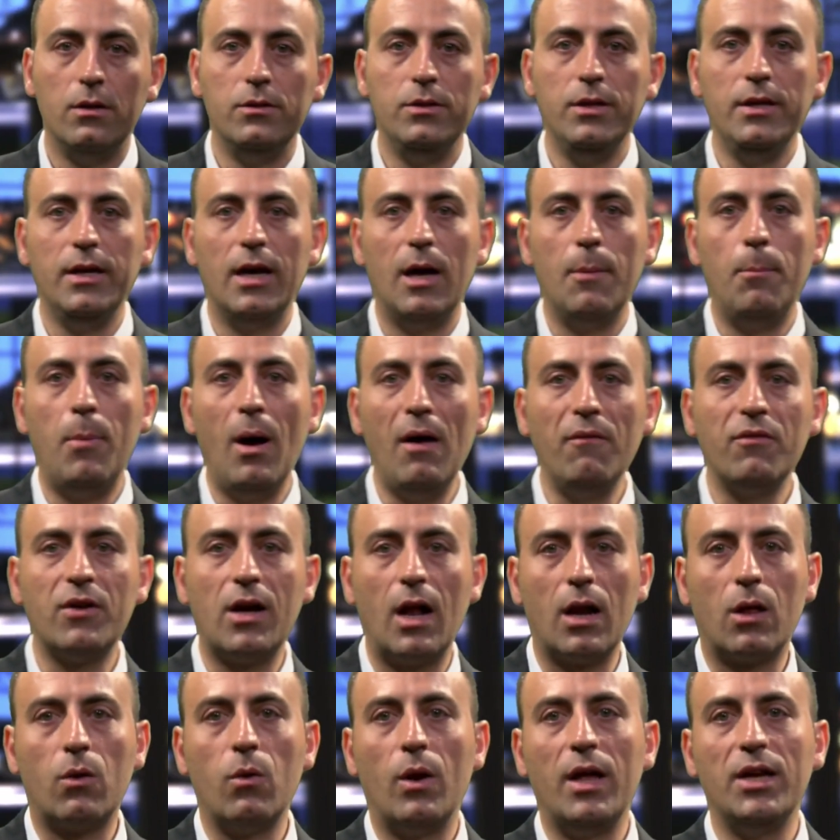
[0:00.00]
The above
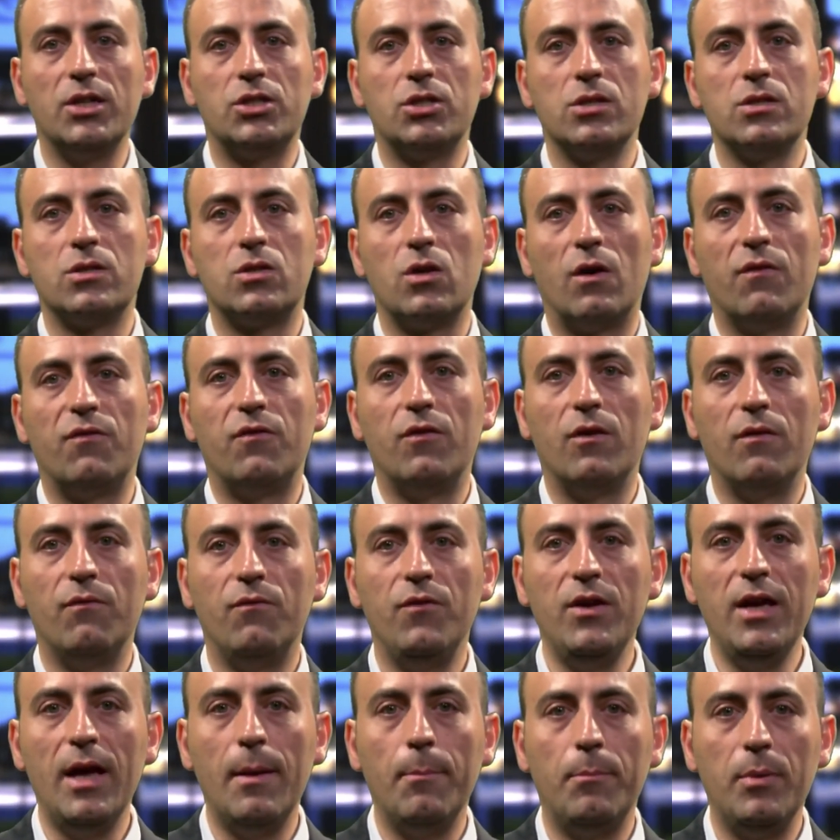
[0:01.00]
calculations of
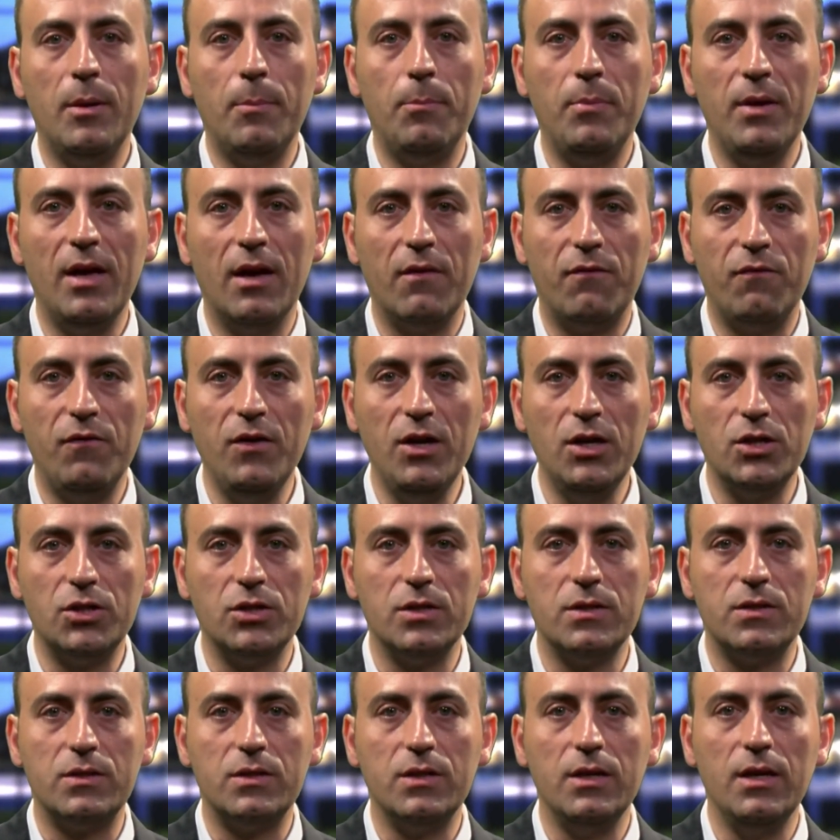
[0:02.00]
VMPP
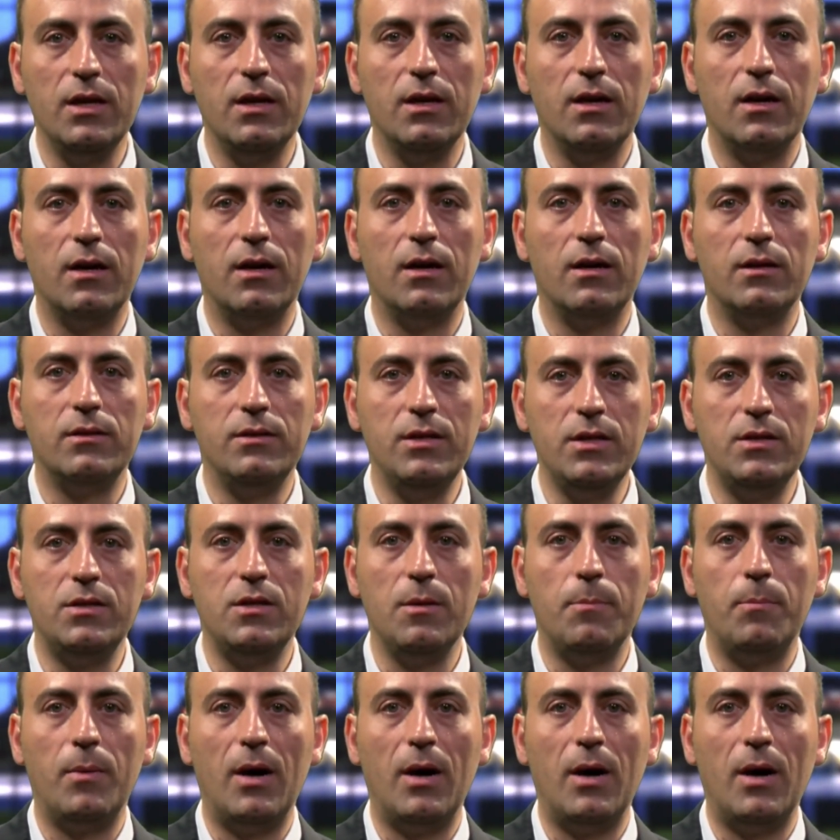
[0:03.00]
efficiency, DC